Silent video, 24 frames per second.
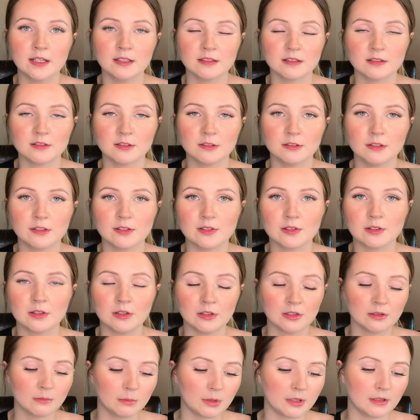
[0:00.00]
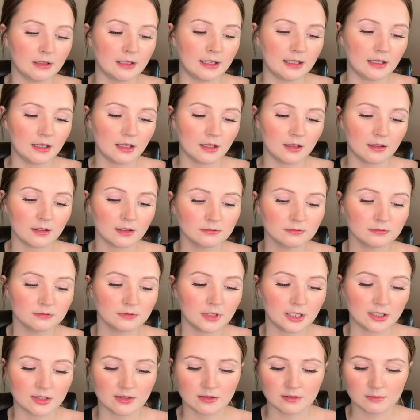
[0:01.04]
It still looks good, but like,
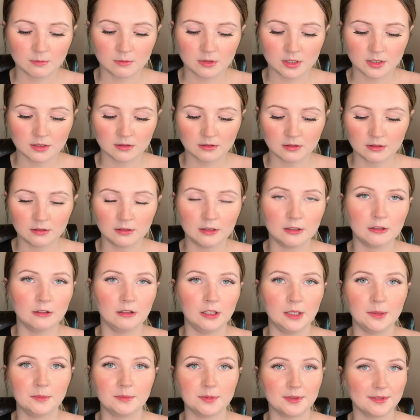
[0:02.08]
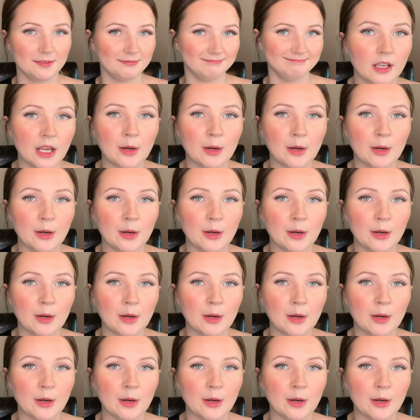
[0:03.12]
I just want glitter lips.